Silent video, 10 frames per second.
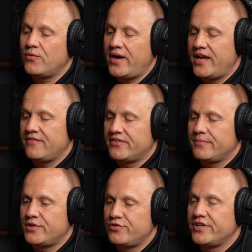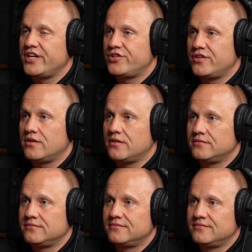away from the traditional
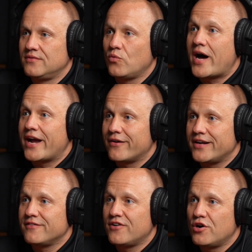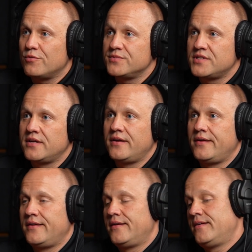wiring of homes.
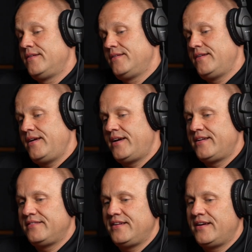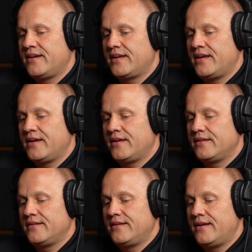And
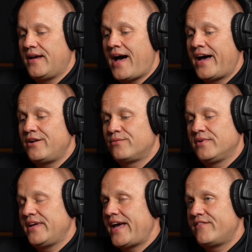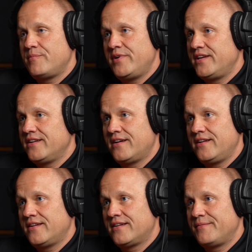I don't really have an opinion on
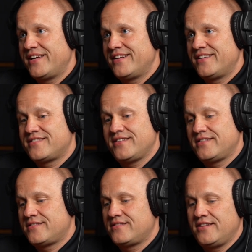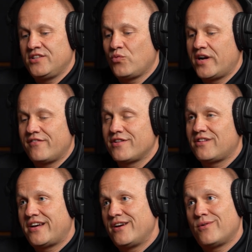it. I mean, it's whatever the
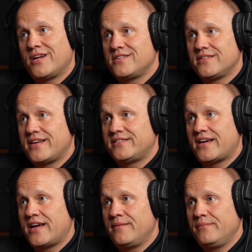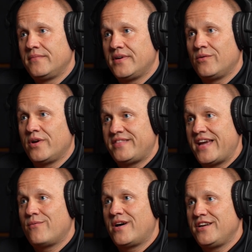client wants at that time and what
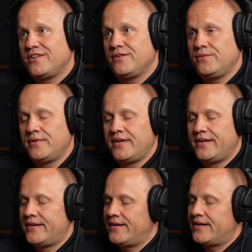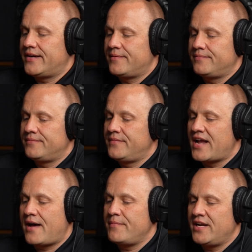they want to do.
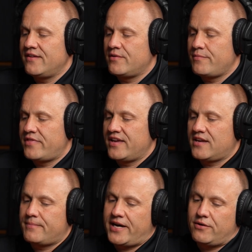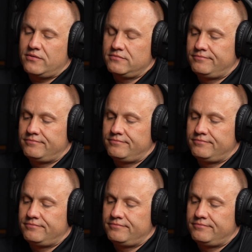Not many of them think about